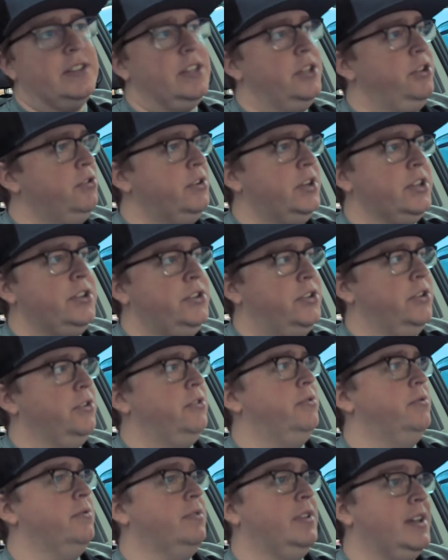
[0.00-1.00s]
that you can
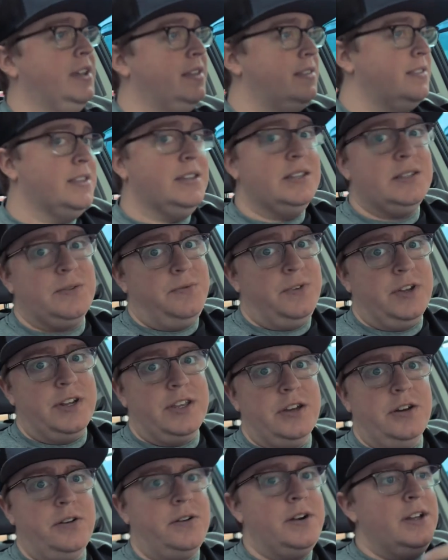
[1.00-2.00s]
do, like this
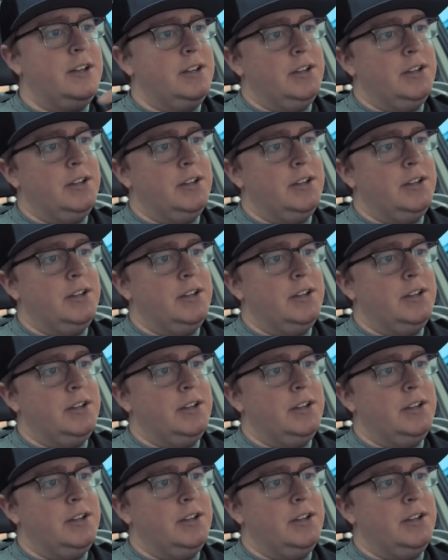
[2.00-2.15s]
video,